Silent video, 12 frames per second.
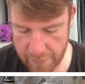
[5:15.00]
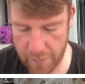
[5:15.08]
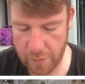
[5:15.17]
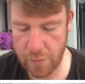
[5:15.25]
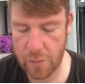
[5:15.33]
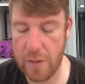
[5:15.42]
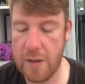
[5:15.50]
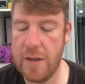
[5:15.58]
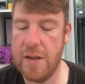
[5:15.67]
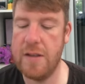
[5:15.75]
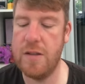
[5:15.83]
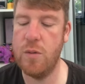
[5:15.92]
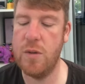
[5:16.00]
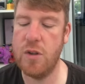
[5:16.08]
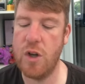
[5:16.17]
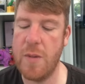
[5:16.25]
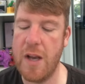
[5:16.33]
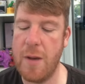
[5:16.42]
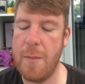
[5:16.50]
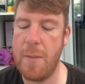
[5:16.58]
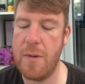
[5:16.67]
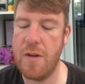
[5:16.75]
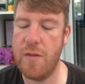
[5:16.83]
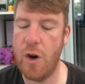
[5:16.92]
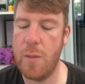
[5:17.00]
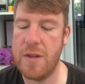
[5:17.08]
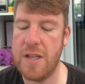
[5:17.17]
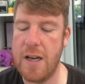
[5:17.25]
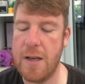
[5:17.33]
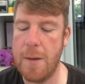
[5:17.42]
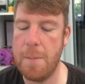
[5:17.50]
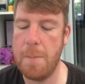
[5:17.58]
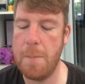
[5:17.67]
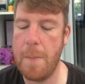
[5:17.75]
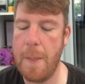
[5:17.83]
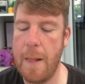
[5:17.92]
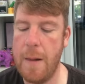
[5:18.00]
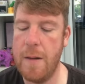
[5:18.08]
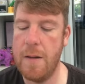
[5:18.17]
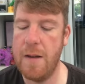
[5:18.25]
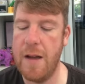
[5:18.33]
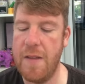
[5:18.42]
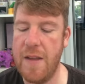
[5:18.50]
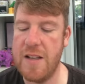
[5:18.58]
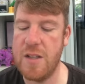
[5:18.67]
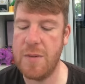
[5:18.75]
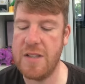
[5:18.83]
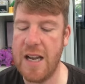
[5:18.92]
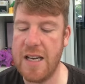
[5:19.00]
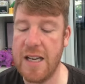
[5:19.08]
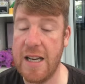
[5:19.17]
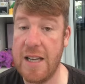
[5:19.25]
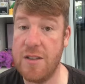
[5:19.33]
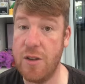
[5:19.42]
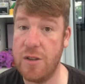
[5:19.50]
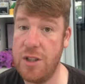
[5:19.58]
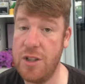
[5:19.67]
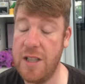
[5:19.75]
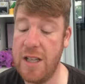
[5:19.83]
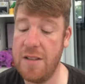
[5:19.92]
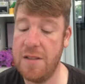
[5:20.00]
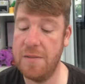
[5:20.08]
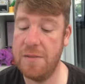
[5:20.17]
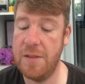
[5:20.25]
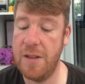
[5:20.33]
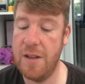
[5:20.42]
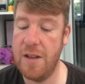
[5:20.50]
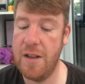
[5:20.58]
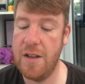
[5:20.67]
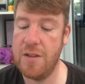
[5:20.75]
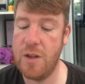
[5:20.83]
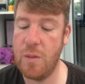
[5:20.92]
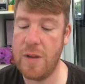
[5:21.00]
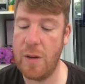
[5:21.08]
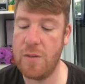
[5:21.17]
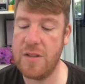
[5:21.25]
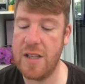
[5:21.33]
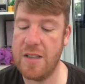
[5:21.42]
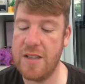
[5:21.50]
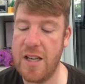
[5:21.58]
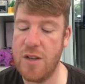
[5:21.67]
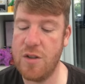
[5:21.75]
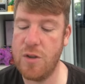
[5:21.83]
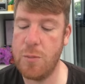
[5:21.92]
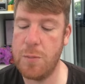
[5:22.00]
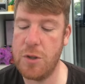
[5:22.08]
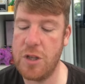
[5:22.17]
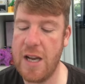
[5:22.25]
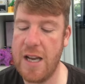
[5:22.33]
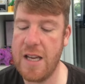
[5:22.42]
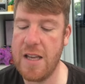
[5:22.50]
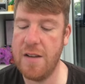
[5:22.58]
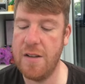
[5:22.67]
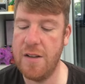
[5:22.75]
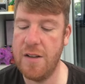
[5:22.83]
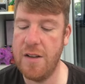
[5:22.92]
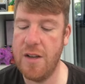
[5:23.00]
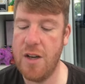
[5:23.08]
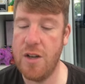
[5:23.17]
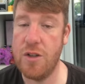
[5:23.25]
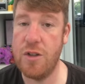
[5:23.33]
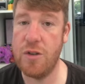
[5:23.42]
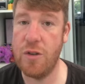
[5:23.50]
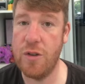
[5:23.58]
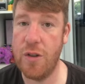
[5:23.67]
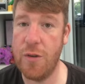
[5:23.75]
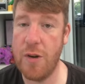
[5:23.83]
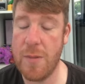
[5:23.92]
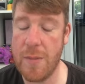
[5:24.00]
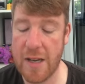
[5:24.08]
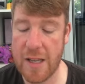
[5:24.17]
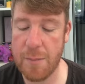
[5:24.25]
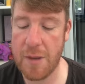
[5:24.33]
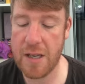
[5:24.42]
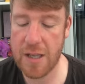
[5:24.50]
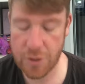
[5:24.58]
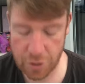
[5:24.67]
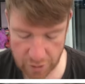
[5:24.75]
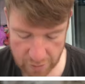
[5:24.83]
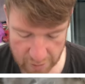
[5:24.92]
Oh, it was going to be a commemorative or a Britannia. And there's a Britannia, nice condition that. 2016, super shiny. Just under 3 million mintage.